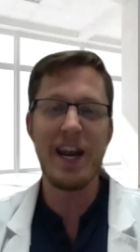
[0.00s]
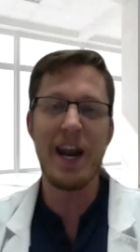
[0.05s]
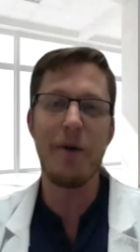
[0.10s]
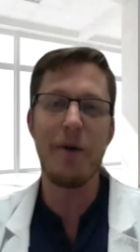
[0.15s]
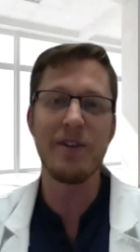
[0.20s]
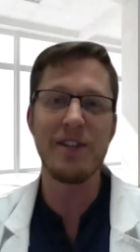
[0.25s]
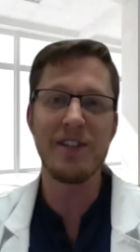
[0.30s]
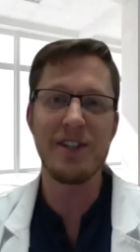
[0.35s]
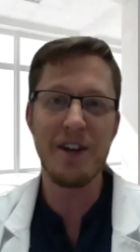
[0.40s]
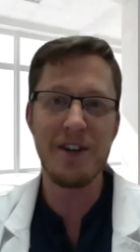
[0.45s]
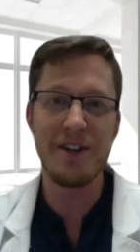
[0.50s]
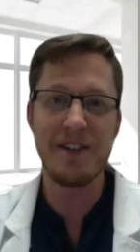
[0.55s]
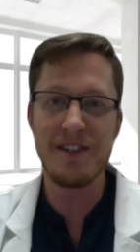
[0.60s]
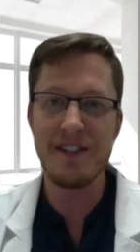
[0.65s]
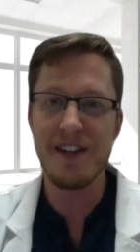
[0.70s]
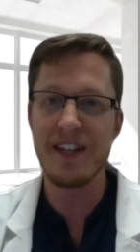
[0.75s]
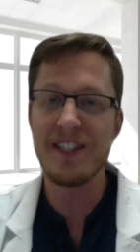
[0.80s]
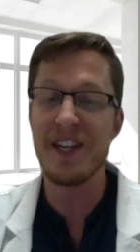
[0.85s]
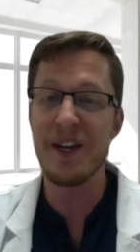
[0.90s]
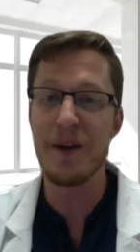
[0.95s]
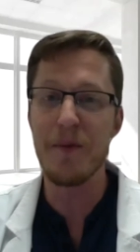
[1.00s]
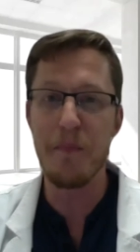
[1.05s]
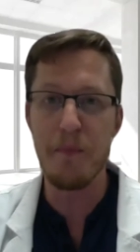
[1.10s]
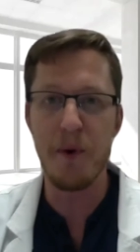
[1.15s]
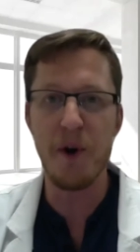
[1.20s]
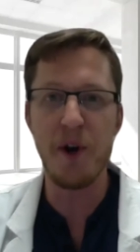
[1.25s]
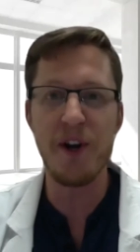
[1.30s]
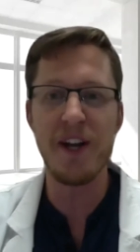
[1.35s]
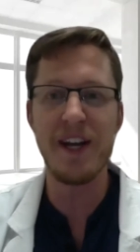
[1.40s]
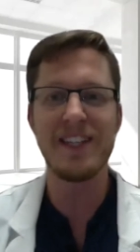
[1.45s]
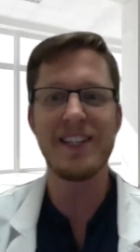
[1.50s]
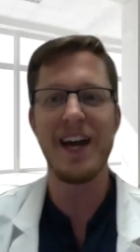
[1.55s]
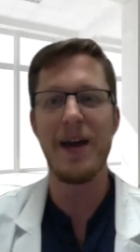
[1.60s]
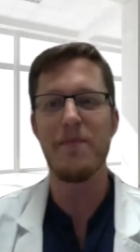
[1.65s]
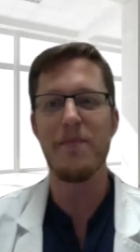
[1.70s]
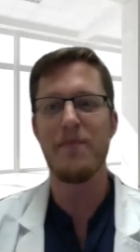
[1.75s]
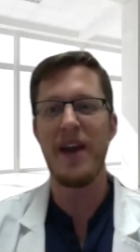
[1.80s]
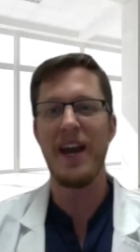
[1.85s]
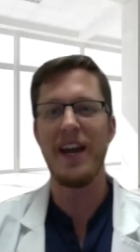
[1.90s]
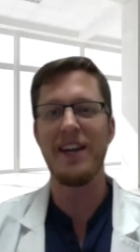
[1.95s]
I would start discussing burning
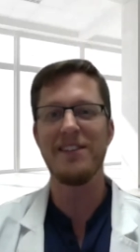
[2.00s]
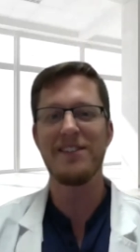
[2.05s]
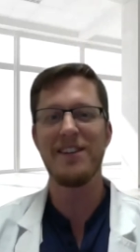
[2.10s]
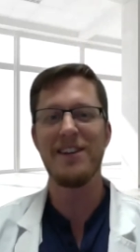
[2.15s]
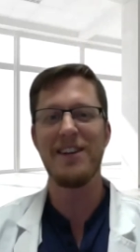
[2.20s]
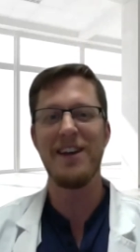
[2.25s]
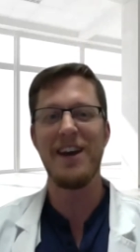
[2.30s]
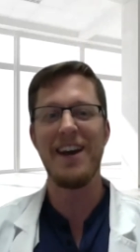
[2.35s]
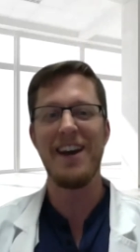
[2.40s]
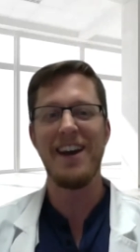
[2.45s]
type pains today.